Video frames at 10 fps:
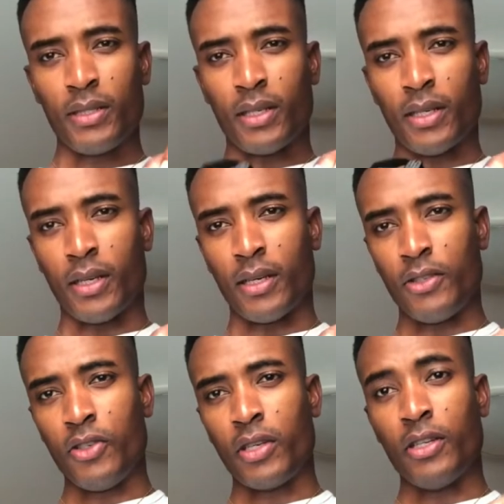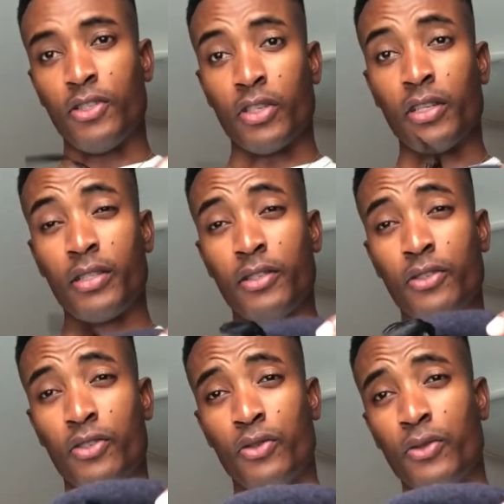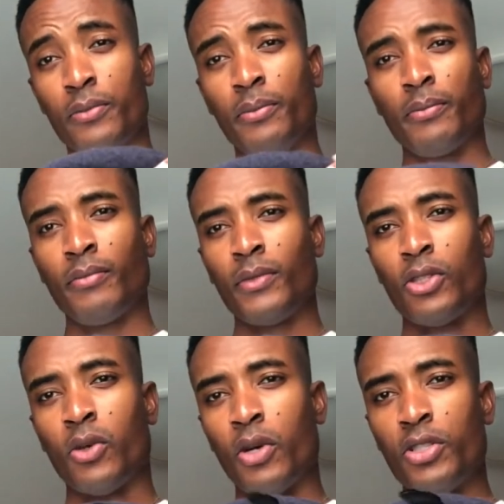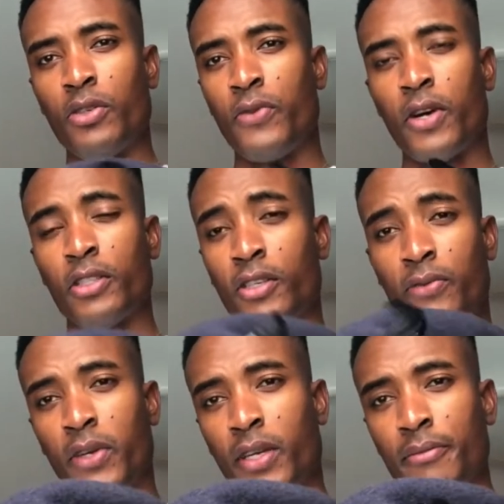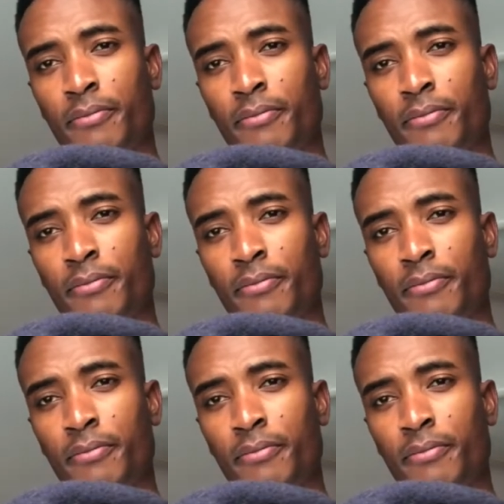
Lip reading: knot, yeah, and you can adjust it to suit. So once you found your fit,